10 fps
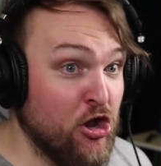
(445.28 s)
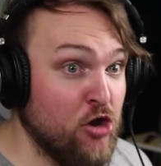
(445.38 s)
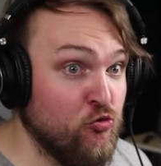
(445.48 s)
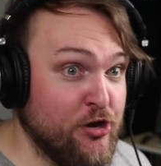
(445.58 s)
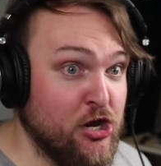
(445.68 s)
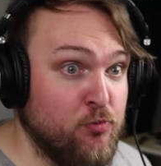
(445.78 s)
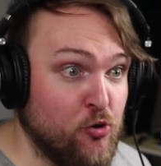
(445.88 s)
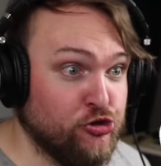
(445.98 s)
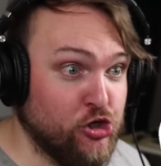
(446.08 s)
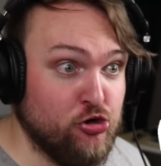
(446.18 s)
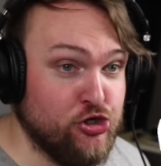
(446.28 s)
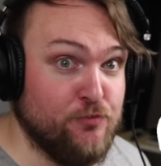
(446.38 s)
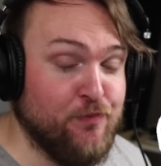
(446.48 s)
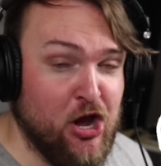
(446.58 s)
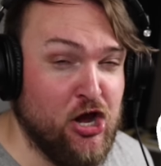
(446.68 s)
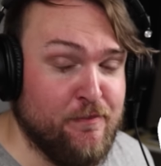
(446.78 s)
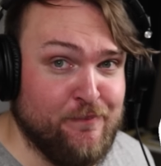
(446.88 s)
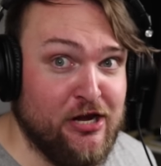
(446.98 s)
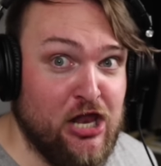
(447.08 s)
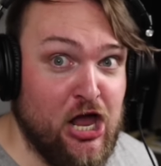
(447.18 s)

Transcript: Fucking weeaboos go to Japan and be